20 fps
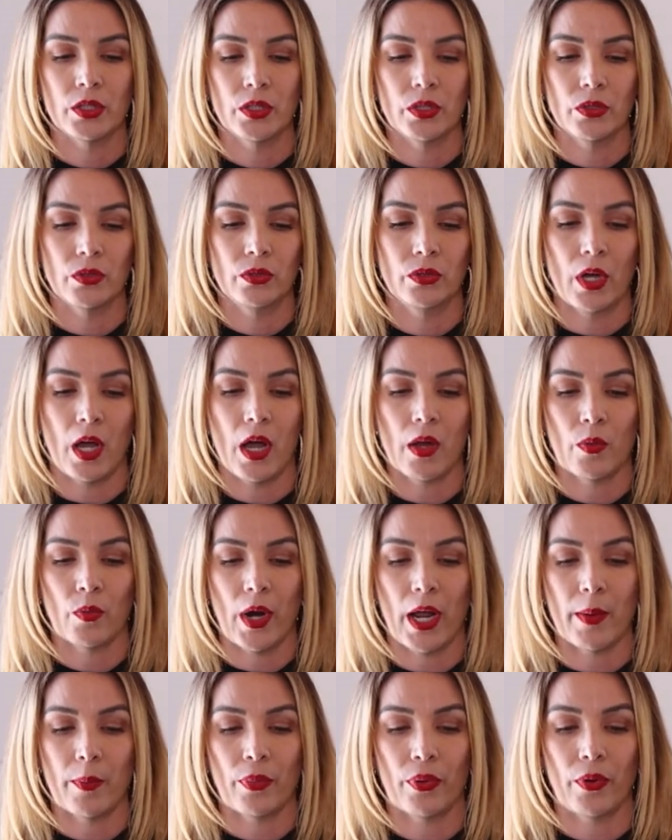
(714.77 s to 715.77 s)
to long
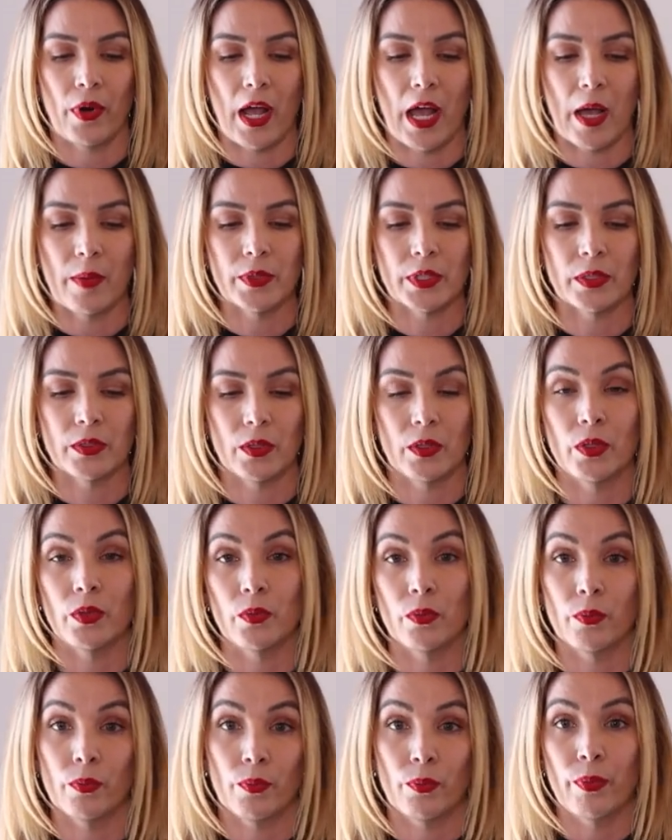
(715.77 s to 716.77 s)
write prompts.
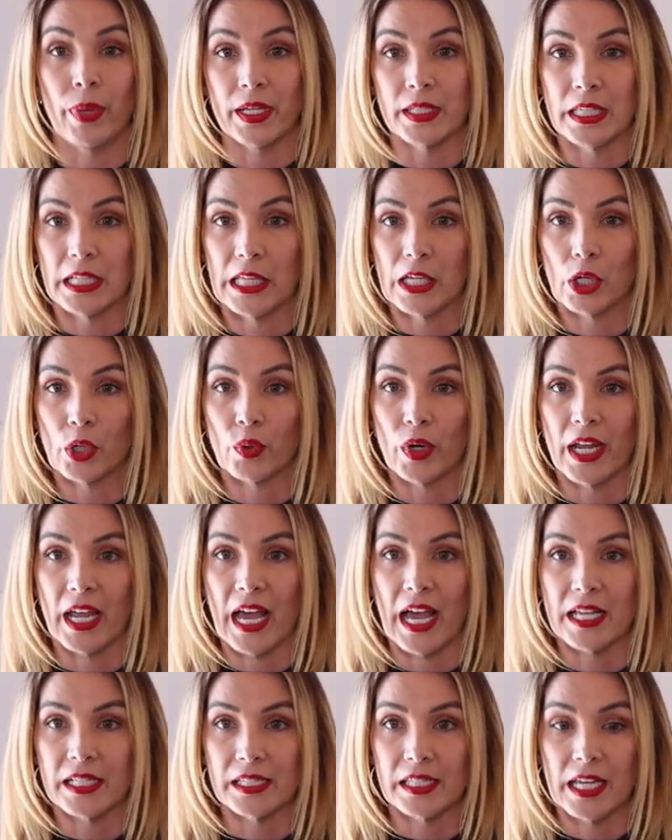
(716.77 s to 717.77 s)
We basically
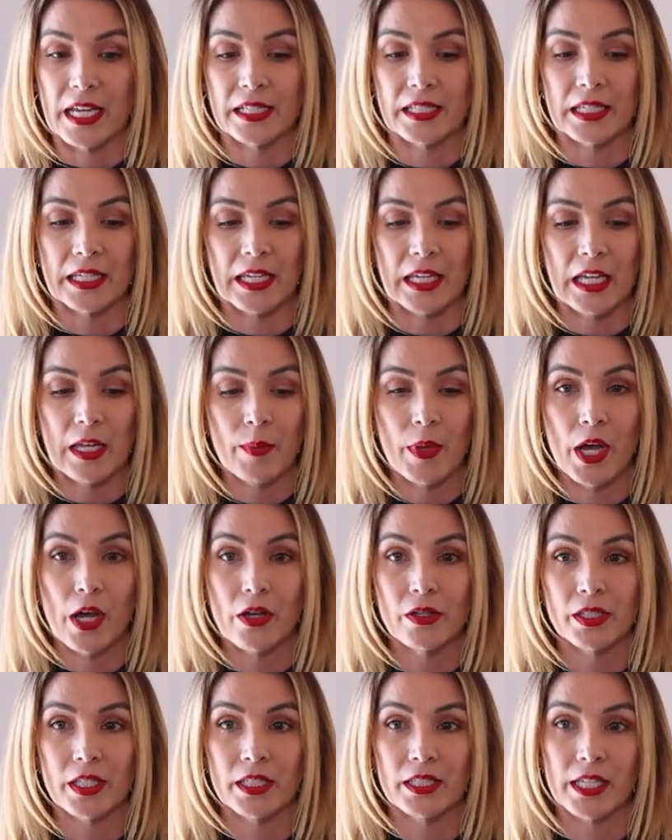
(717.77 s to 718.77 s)
create essays and
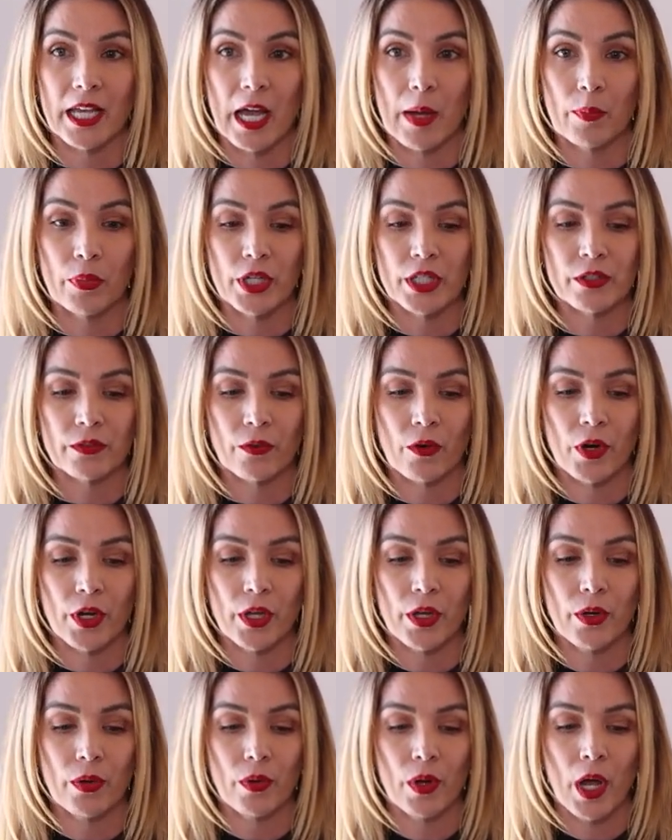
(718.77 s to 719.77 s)
emails and templates for
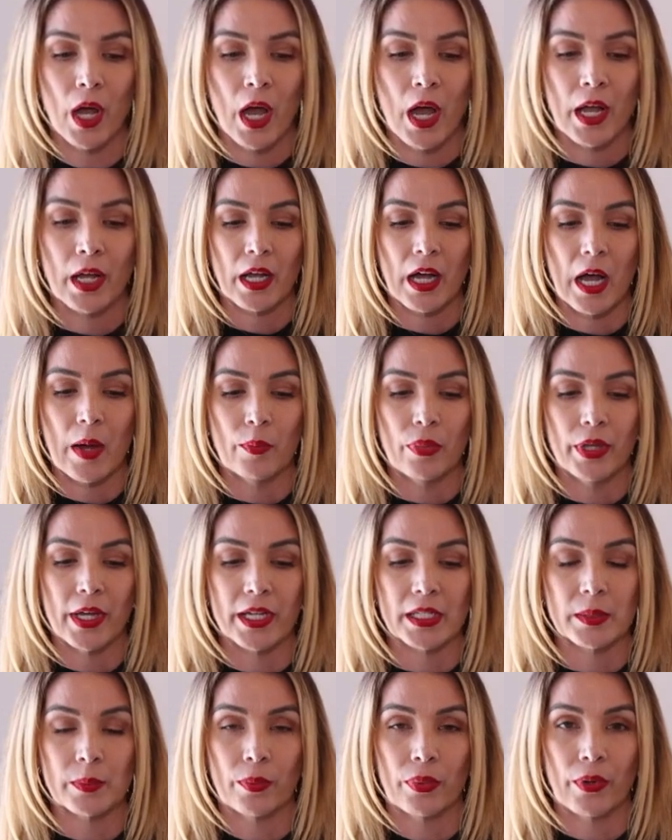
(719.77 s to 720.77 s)
you,
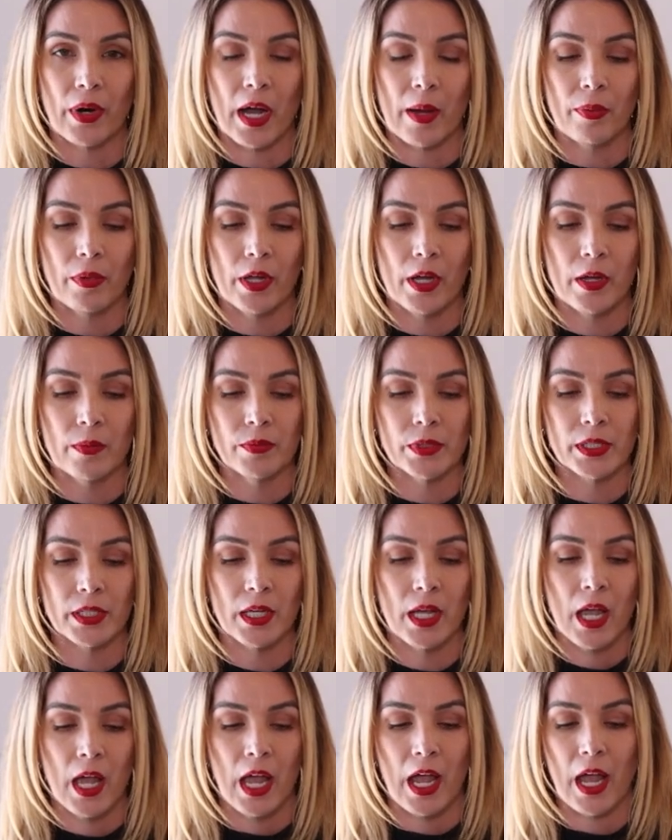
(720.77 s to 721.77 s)
complex problems,
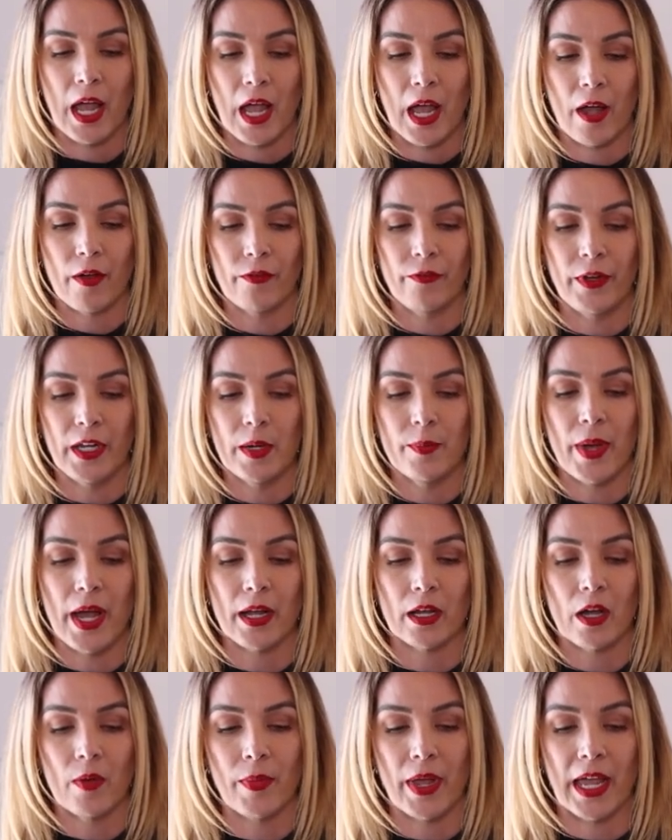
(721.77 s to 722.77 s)

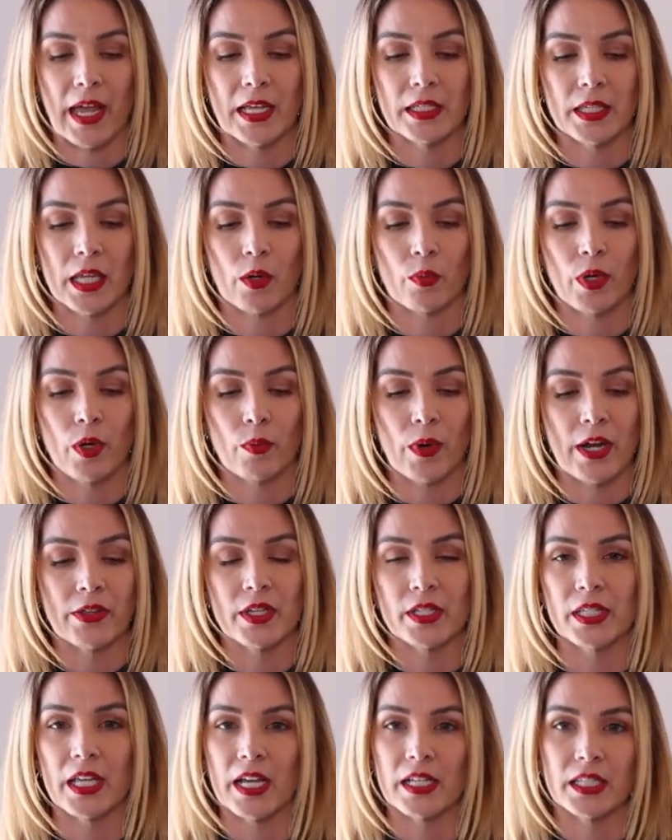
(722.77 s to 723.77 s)
feedback commands like
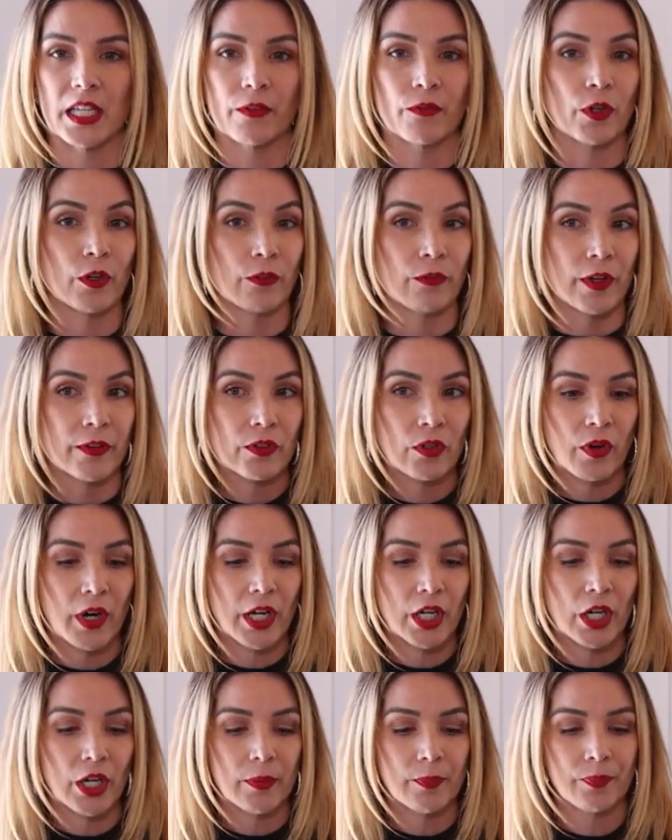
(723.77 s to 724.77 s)
rewrite this essay for a fifth
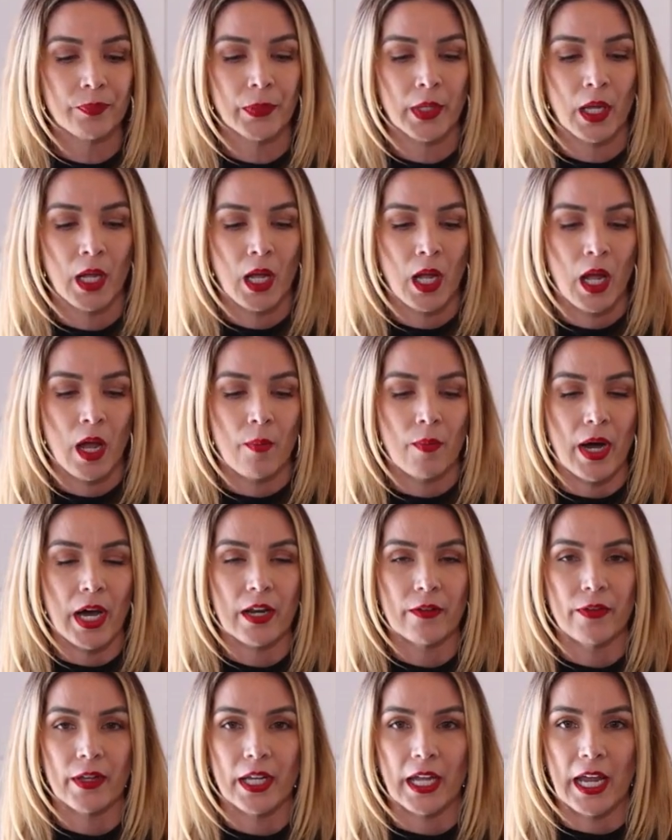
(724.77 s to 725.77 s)
grader,
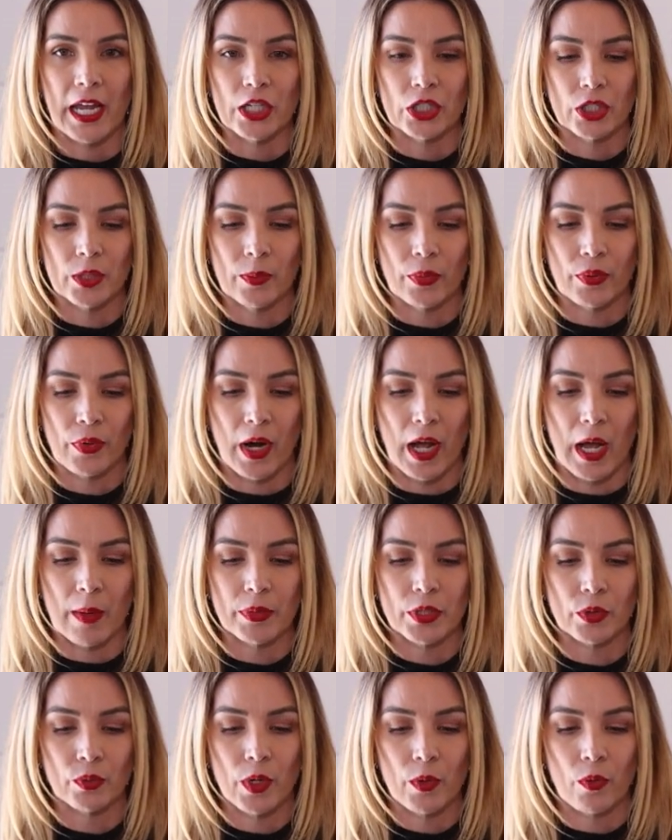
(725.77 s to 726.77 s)
modification
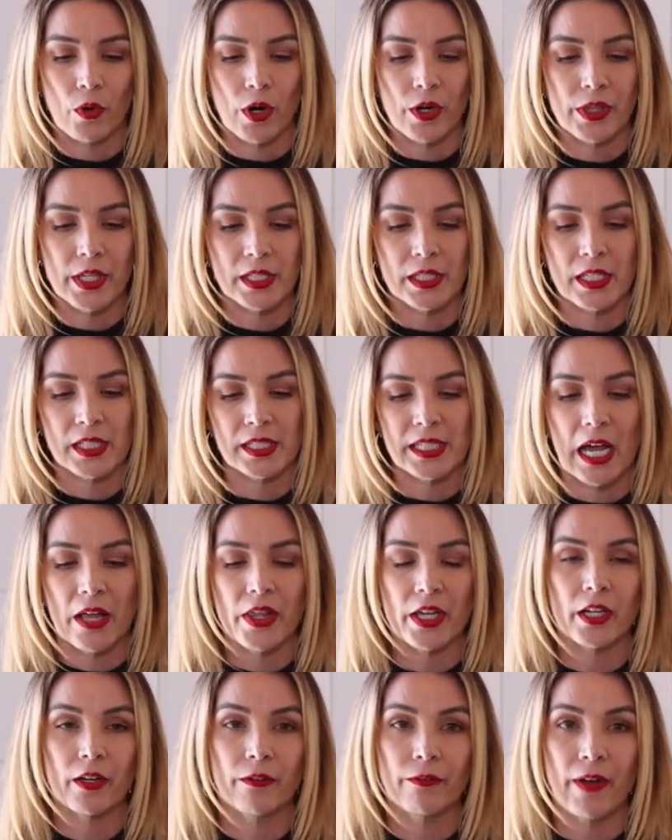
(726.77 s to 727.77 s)
prompts, reward this to
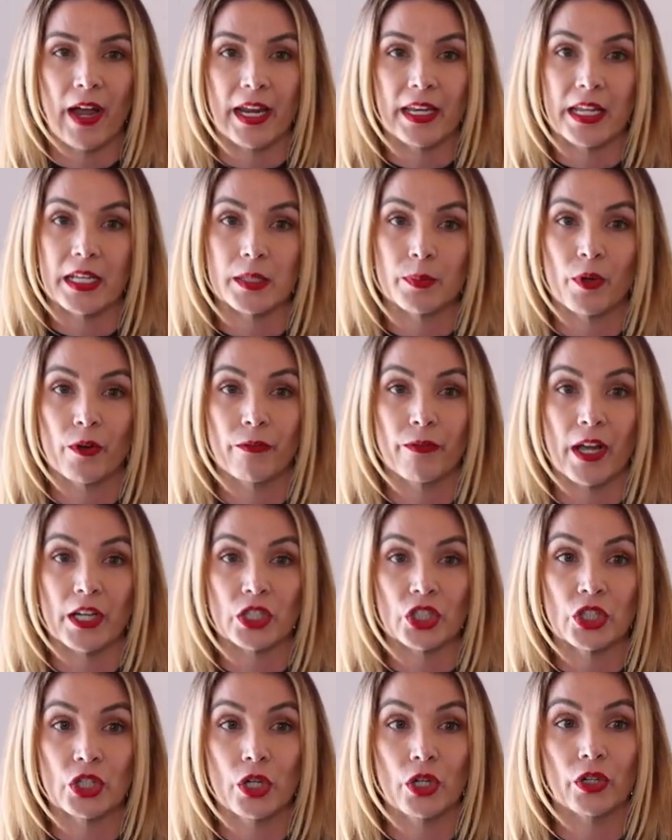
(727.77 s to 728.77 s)
sound like a finance
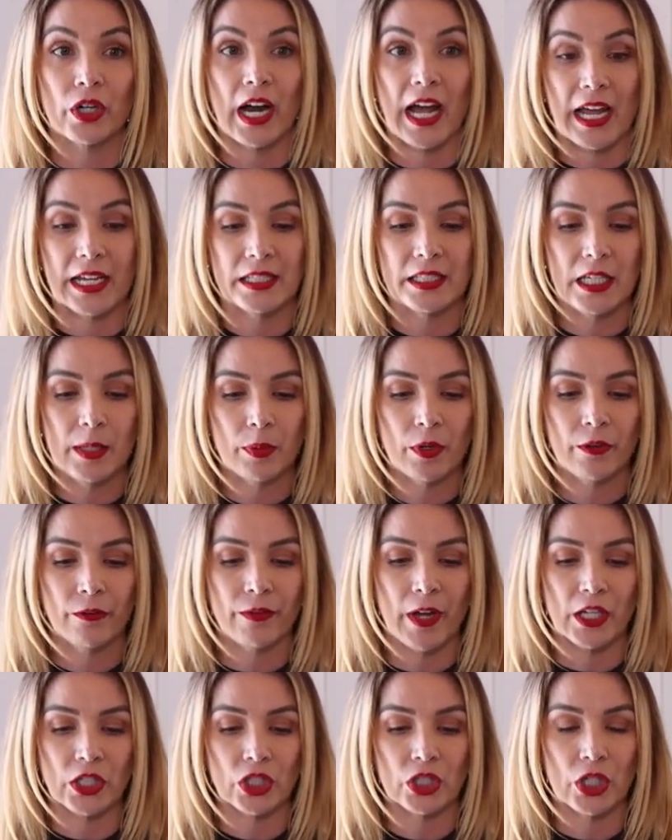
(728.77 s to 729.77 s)
professional or IT
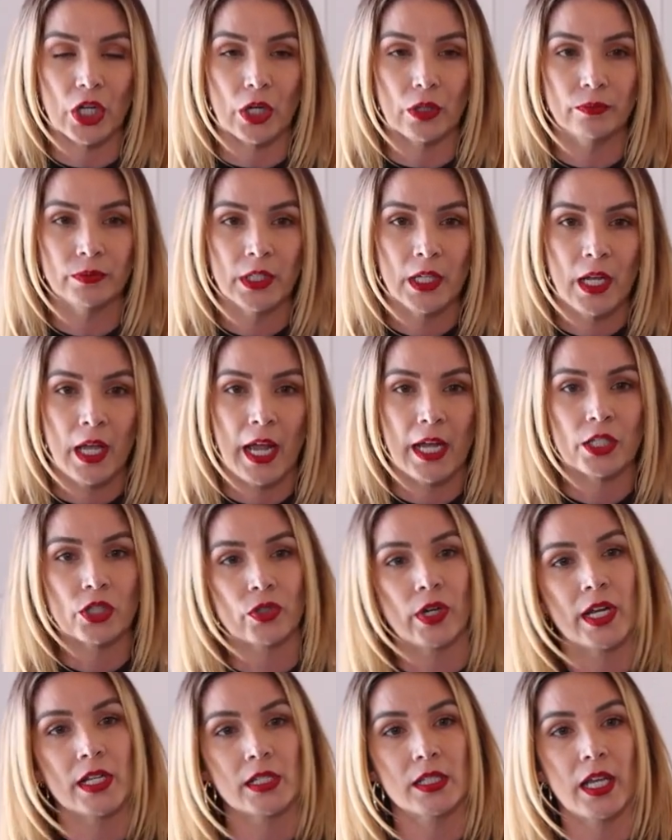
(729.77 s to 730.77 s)
professional, and
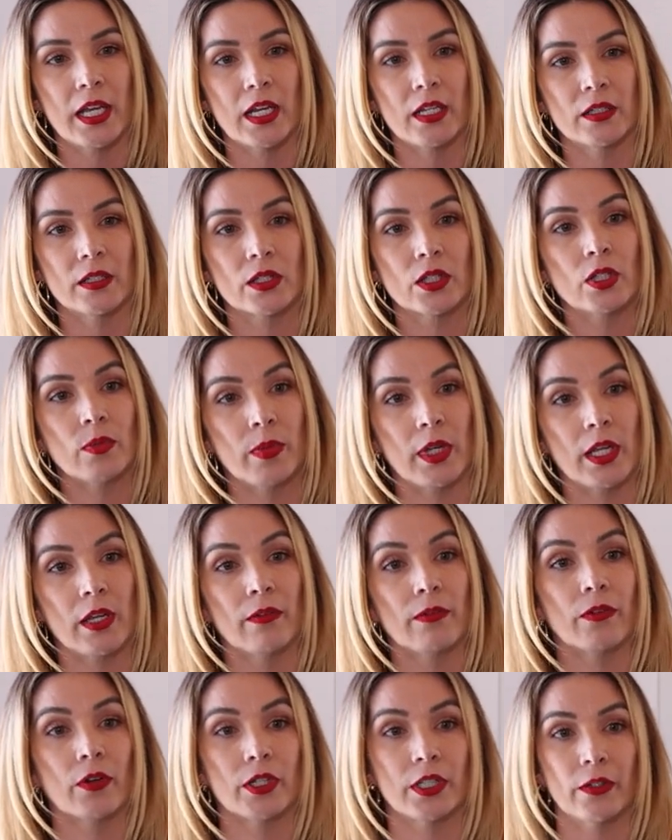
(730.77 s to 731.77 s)
translate it to
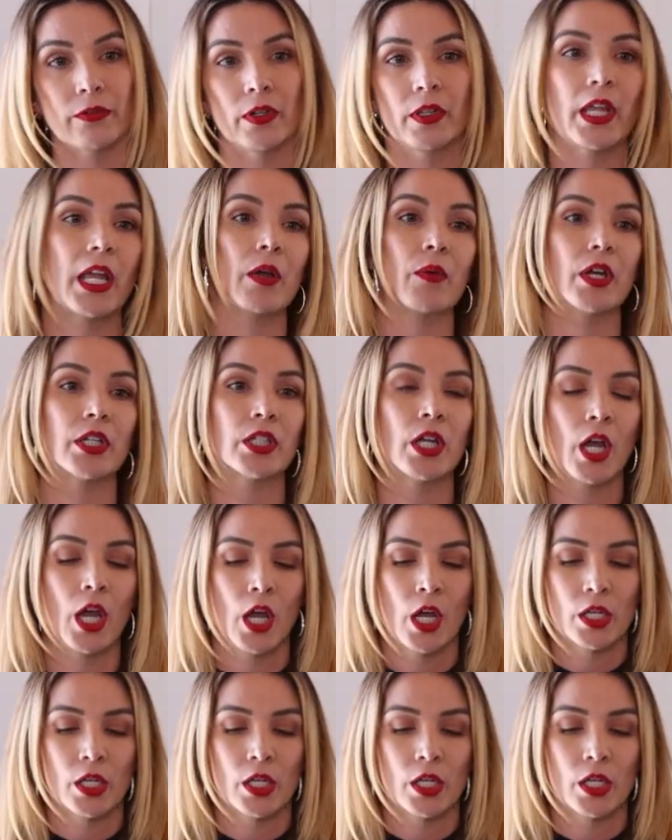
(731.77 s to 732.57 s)
me for a different language.